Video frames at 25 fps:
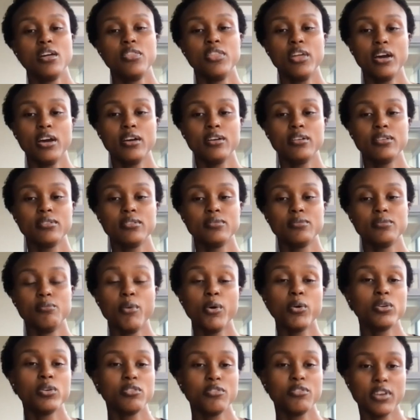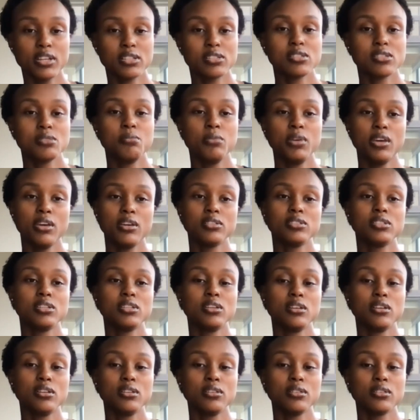that motivates me
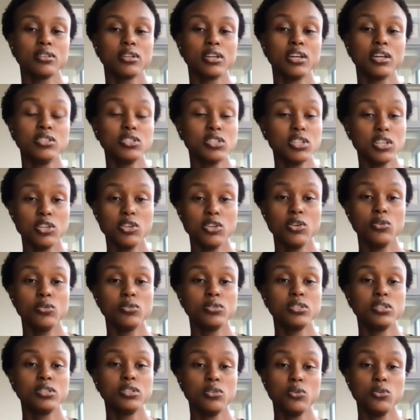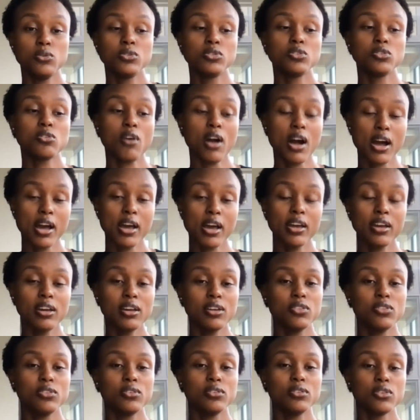to continue to try
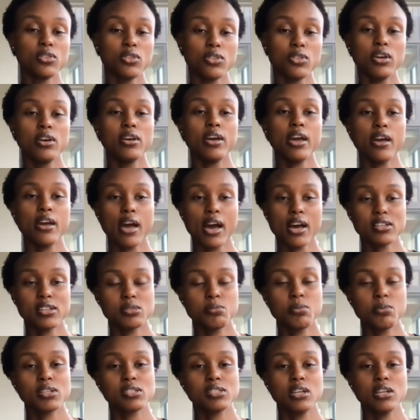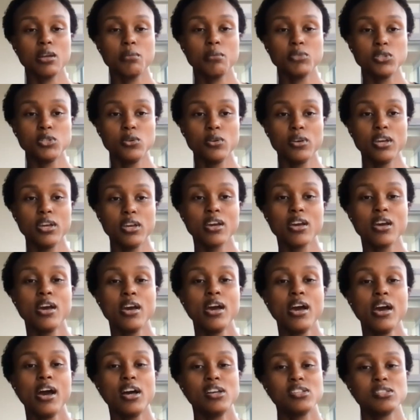in the aspects that I'm doing,
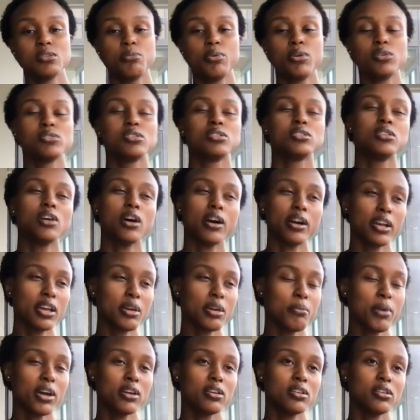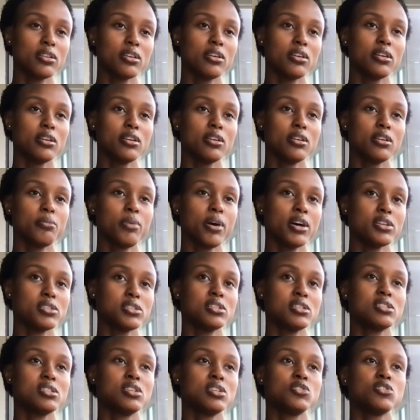as opposed to talking about an
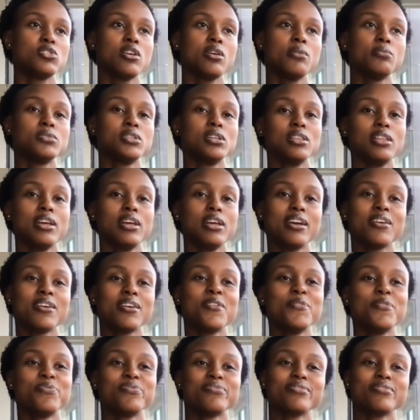imposter syndrome to like